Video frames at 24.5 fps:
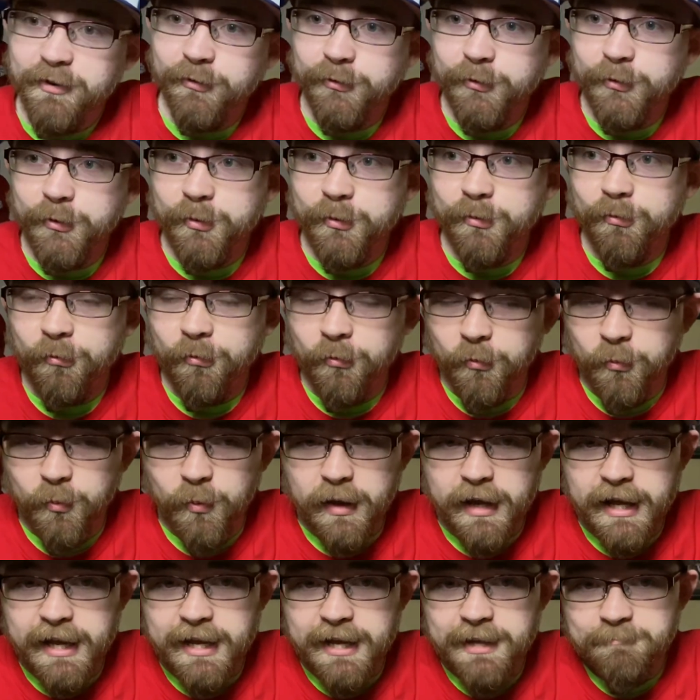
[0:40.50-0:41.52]
lose the
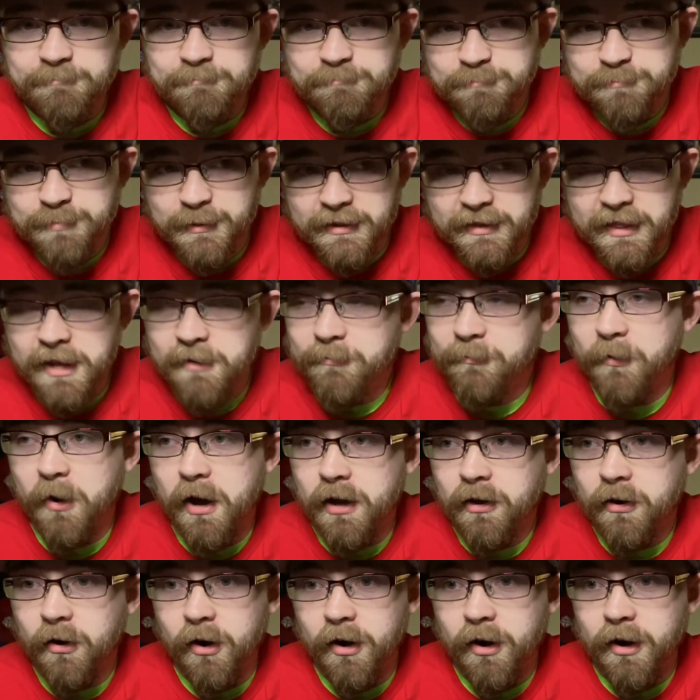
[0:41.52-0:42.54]
win, but they
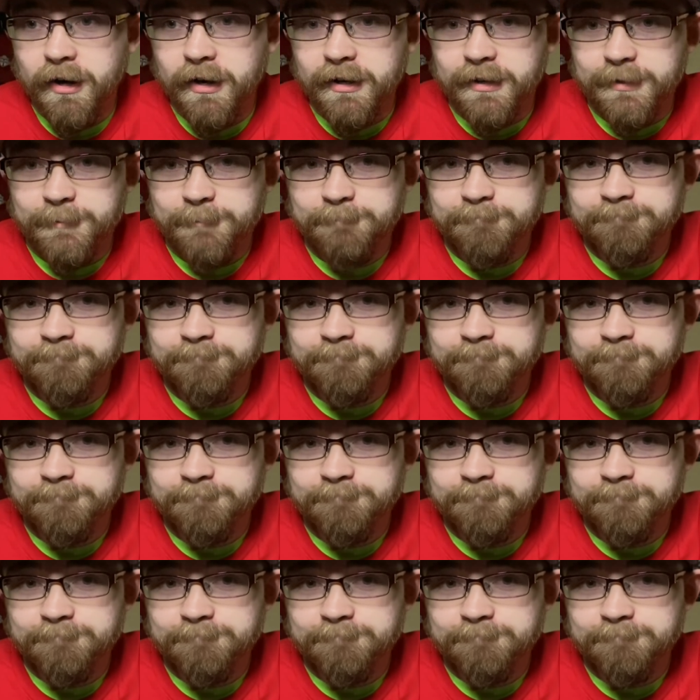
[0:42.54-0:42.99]
fought hard.